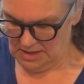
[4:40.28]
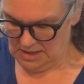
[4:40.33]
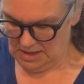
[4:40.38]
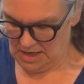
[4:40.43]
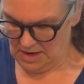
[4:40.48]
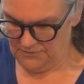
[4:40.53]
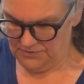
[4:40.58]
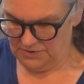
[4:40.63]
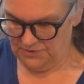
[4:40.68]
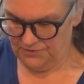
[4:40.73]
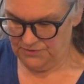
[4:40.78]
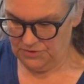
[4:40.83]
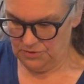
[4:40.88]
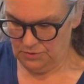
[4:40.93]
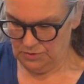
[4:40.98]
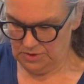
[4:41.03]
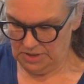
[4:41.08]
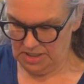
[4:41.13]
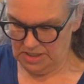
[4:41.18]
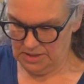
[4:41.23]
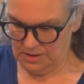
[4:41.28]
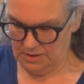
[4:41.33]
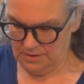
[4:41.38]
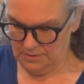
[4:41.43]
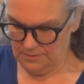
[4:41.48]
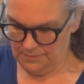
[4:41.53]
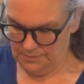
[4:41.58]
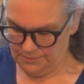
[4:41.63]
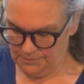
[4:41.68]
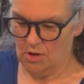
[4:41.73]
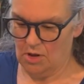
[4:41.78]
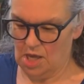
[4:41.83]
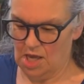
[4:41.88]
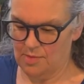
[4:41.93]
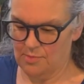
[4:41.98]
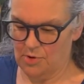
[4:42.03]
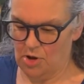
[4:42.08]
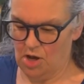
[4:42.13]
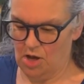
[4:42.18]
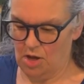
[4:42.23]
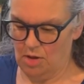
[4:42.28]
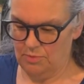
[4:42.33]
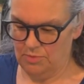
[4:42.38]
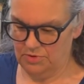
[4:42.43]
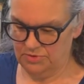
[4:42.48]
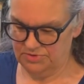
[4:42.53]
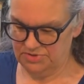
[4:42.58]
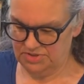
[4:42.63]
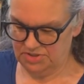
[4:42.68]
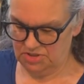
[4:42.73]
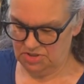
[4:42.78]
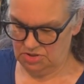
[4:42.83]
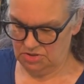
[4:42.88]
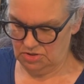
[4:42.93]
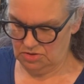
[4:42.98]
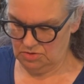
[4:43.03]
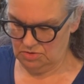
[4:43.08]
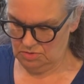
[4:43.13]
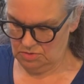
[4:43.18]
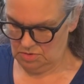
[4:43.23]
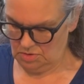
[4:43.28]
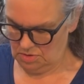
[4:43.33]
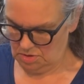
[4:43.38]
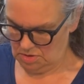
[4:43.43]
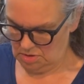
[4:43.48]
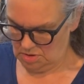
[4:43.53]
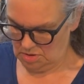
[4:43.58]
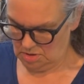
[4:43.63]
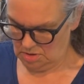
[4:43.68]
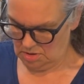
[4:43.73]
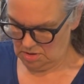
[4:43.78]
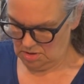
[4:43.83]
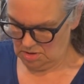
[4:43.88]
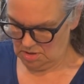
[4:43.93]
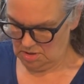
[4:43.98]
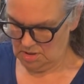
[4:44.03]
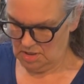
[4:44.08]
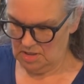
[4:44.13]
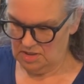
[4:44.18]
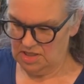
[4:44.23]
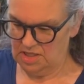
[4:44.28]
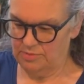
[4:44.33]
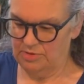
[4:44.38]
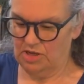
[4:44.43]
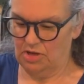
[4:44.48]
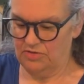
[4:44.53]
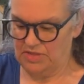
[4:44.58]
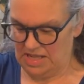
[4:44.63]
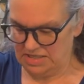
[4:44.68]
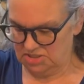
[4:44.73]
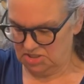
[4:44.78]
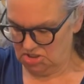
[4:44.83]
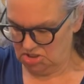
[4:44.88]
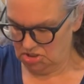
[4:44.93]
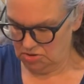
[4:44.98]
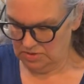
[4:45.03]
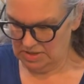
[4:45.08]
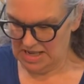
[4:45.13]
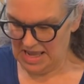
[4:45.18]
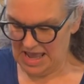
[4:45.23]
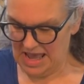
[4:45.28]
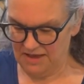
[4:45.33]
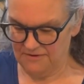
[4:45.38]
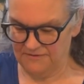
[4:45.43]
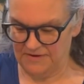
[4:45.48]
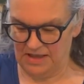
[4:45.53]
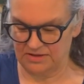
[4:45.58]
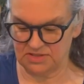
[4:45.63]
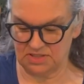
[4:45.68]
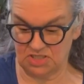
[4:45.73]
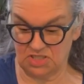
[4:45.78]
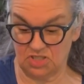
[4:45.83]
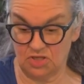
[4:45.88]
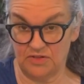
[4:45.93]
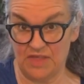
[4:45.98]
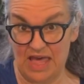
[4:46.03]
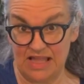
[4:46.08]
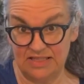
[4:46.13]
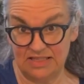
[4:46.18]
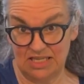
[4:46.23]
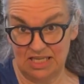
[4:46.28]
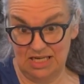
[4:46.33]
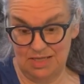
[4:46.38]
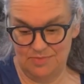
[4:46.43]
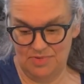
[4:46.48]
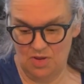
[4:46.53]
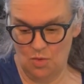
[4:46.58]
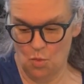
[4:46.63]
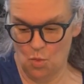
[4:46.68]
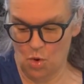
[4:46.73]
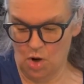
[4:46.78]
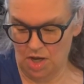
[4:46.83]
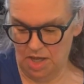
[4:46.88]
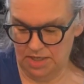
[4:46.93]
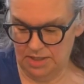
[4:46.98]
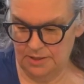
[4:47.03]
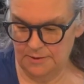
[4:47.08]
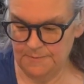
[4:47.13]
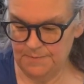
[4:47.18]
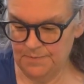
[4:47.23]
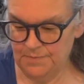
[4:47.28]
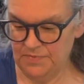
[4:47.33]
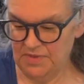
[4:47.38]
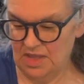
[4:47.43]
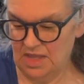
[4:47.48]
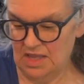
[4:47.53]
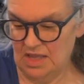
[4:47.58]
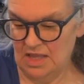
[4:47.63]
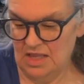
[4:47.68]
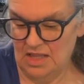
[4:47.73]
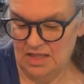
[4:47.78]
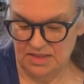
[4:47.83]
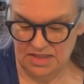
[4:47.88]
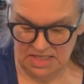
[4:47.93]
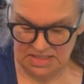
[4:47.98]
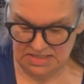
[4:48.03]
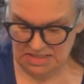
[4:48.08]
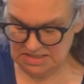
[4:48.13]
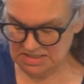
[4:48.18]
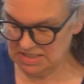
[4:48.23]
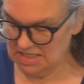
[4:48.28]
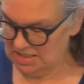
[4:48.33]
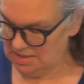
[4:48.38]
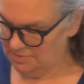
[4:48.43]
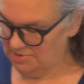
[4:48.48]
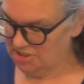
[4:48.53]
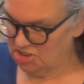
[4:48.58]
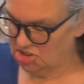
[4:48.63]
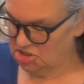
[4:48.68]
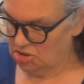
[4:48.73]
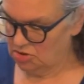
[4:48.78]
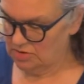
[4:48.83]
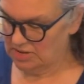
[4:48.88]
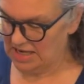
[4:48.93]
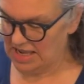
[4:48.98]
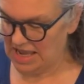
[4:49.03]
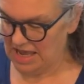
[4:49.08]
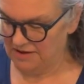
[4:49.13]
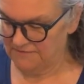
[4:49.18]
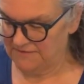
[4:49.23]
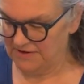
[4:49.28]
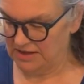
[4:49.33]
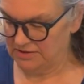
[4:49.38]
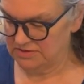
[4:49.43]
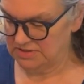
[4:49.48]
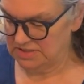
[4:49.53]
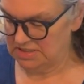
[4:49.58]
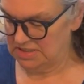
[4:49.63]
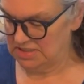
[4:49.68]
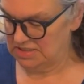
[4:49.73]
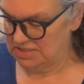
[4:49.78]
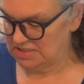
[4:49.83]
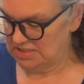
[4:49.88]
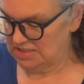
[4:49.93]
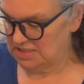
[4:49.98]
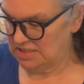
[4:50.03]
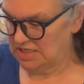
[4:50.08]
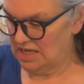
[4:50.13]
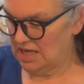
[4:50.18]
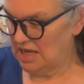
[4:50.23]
of the fueling. I'm almost to, there we go. That's two and a half ounces. So that's gonna be one. This is gonna be two and a half ounces.